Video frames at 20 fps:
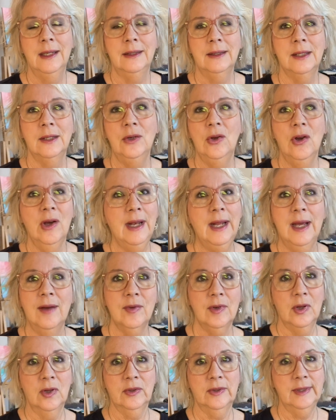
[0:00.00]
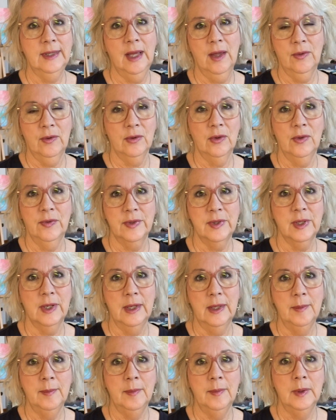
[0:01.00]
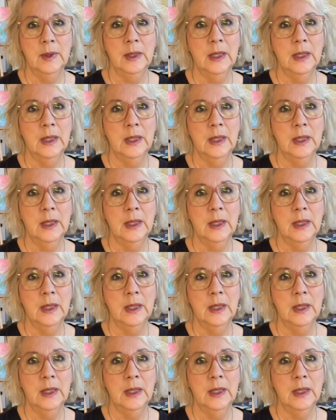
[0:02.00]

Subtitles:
to not have it all together all the time.